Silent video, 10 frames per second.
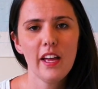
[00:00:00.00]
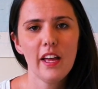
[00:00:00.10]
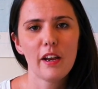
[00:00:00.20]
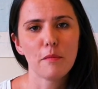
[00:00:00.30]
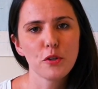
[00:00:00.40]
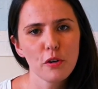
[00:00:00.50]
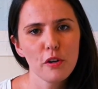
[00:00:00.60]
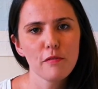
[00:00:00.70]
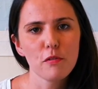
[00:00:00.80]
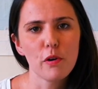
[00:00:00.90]
I'm sure you've
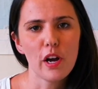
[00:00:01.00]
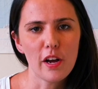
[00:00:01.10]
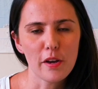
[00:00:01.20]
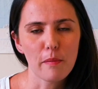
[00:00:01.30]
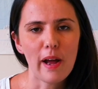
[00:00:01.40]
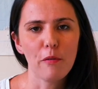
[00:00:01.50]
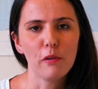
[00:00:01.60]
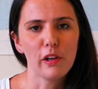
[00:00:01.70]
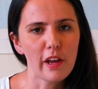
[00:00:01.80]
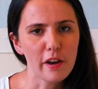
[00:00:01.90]
all heard about or
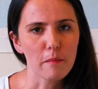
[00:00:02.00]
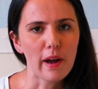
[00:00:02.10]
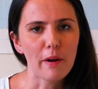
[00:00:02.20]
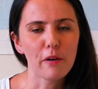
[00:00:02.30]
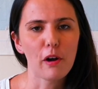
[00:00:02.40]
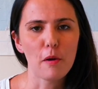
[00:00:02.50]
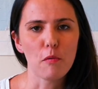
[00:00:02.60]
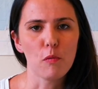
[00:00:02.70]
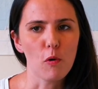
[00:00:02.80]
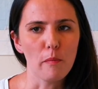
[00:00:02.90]
learnt about global
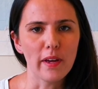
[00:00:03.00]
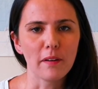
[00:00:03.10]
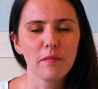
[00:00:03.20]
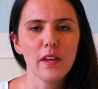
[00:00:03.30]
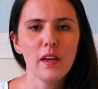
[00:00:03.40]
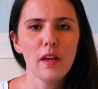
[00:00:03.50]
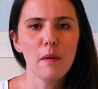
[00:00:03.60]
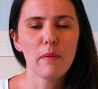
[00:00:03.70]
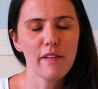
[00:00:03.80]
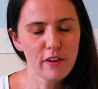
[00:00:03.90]
warming,
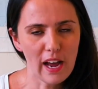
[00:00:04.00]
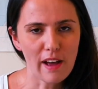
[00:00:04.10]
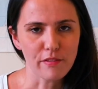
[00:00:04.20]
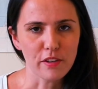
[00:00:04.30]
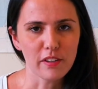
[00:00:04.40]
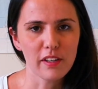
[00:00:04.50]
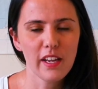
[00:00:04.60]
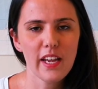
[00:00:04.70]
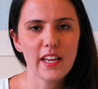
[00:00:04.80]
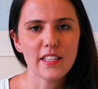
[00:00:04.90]
but if you haven't,
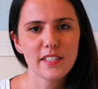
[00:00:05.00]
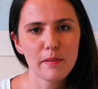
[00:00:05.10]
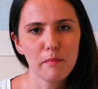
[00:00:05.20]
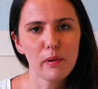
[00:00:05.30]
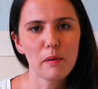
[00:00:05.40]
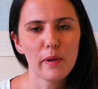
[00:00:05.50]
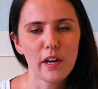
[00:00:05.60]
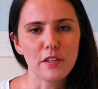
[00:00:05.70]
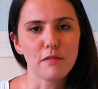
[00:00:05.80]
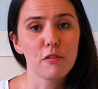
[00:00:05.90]
it's simply because
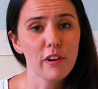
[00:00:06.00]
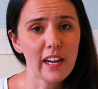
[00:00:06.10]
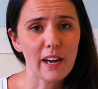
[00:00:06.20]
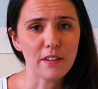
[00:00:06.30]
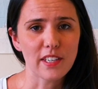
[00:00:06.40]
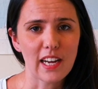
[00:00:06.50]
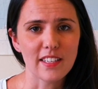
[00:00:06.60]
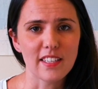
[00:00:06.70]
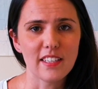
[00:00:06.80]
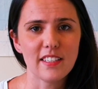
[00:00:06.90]
of greenhouse
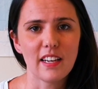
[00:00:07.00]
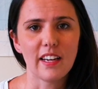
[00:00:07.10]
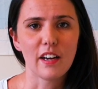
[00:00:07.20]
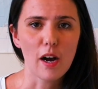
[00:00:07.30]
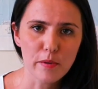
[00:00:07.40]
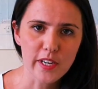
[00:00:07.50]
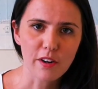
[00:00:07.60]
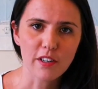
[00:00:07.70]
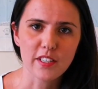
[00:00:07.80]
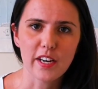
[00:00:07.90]
gases like carbon
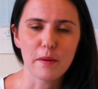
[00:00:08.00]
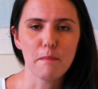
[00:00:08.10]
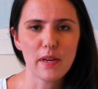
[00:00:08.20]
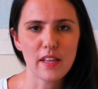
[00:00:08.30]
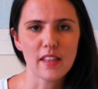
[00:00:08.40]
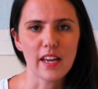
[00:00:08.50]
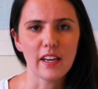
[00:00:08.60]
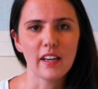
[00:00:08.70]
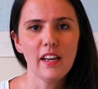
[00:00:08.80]
dioxide and methane